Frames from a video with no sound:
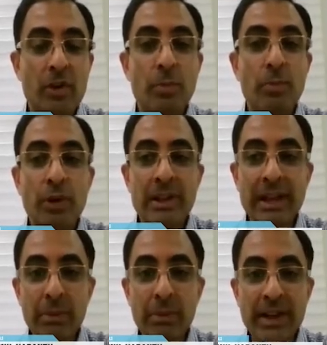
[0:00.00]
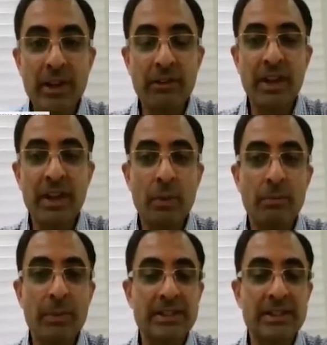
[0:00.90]
So portability of the
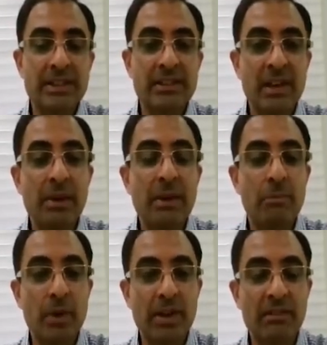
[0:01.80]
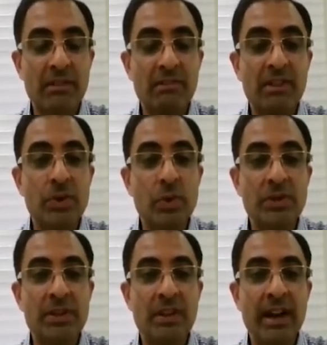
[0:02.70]
equipment is extremely important when we
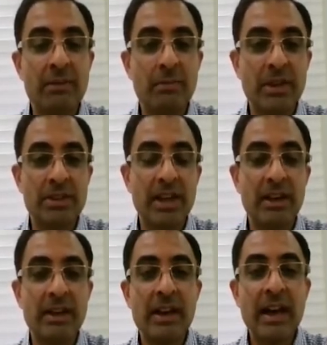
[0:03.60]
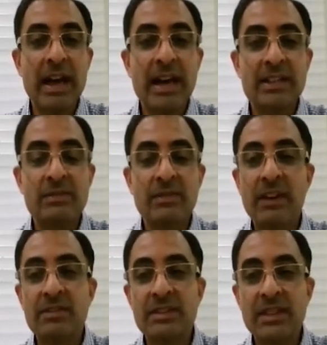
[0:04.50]
choose the right machine. As we
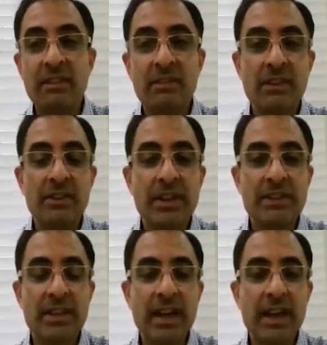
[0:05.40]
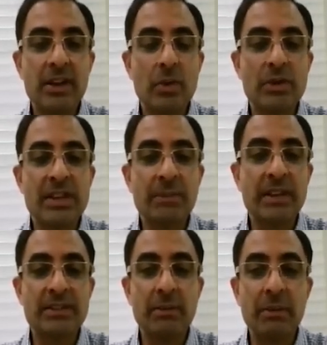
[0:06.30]
have seen with the Vscan tool,
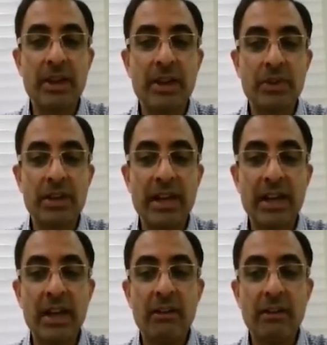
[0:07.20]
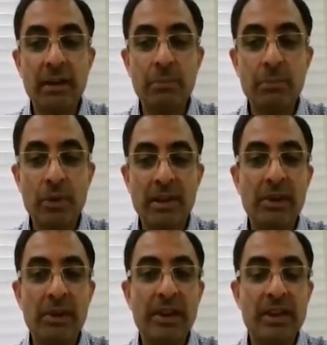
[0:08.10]
something similar to that, very
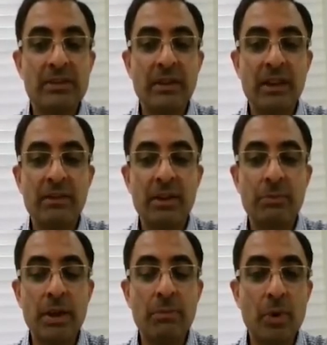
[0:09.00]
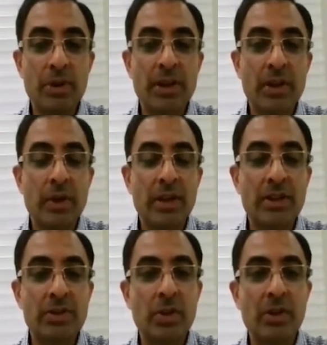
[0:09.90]
portable is very important to
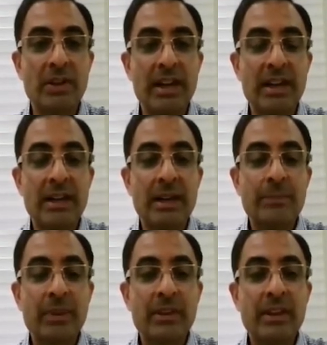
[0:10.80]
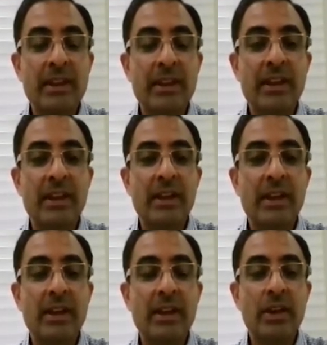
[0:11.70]
ensure that the
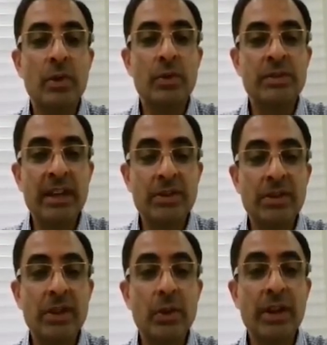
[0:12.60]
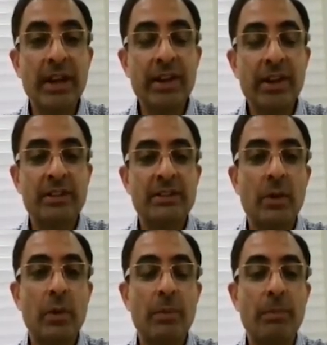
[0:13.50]
usage or the utility of this
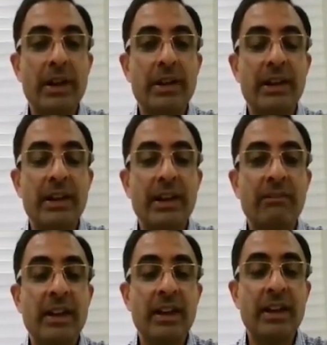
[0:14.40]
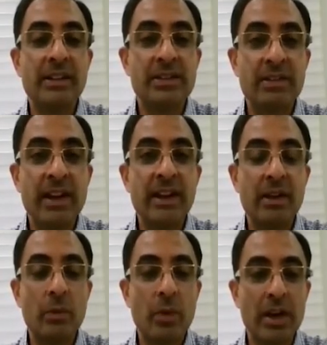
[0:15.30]
equipment in a very constrained
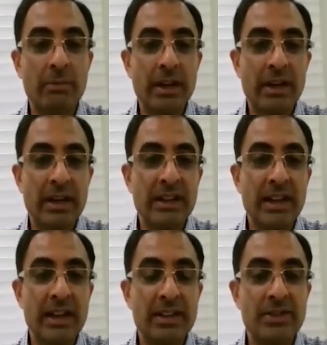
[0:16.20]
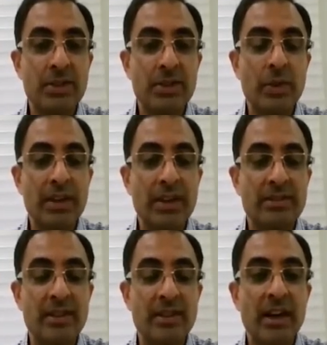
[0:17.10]
environment like the ICU
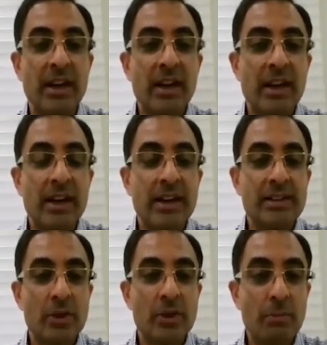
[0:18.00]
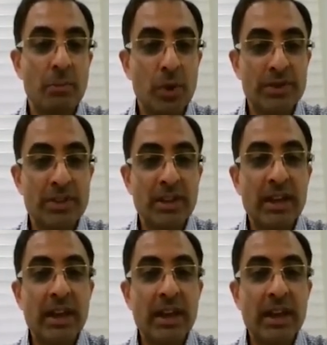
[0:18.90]
is topmost.